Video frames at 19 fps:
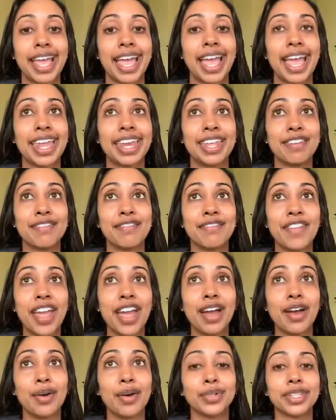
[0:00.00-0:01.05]
And it
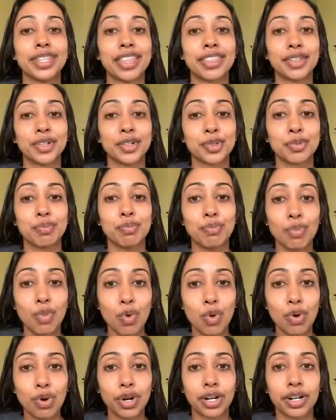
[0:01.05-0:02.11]
found that there's
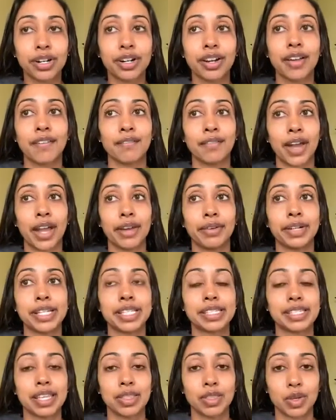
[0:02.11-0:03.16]
more
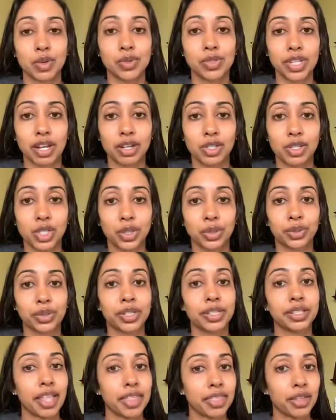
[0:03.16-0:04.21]
virus in those young children
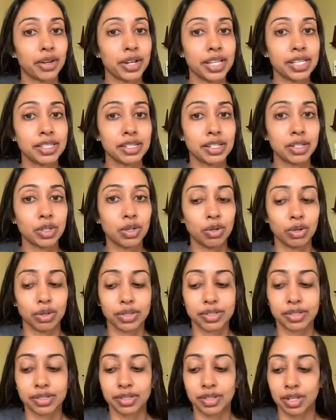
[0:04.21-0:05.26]
than there is in
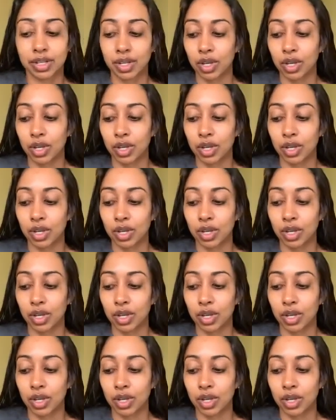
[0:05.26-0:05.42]
adults.